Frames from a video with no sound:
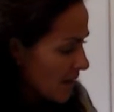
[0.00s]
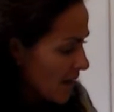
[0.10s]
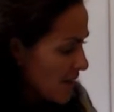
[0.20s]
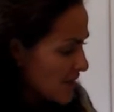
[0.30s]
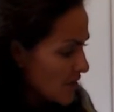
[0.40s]

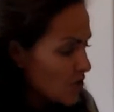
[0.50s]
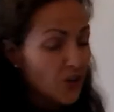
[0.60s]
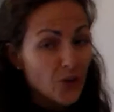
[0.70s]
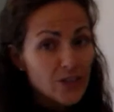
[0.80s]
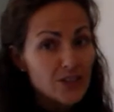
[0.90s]
And then you're
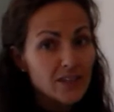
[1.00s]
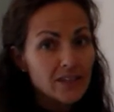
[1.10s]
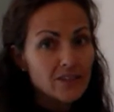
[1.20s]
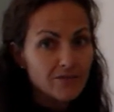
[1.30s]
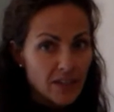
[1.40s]
going to
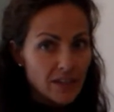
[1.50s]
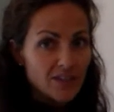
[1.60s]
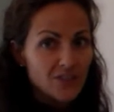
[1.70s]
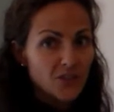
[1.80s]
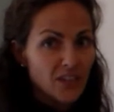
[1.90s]
need to feed
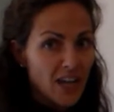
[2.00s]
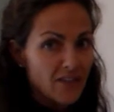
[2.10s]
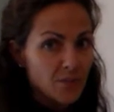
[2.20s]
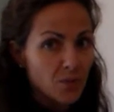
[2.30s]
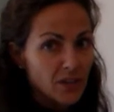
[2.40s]
it. You're going to
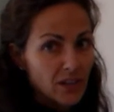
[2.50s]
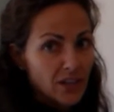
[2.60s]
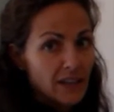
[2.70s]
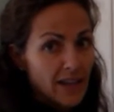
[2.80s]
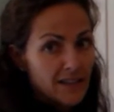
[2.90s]
have to put it in
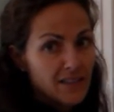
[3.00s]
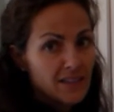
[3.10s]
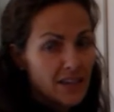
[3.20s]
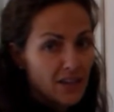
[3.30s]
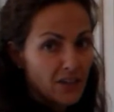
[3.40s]
a glass
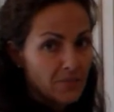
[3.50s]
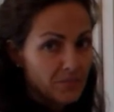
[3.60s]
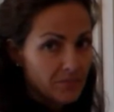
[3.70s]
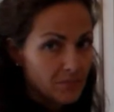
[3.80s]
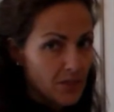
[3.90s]
container.
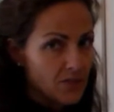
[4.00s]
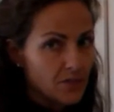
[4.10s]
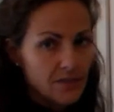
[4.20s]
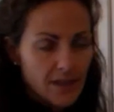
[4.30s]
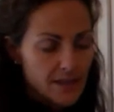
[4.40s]
Make
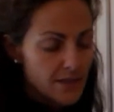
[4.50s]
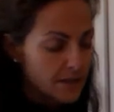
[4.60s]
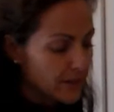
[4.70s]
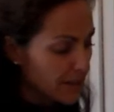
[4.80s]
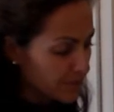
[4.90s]
sure it's nice and
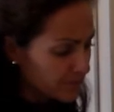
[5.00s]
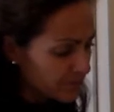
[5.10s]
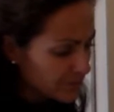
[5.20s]
clean,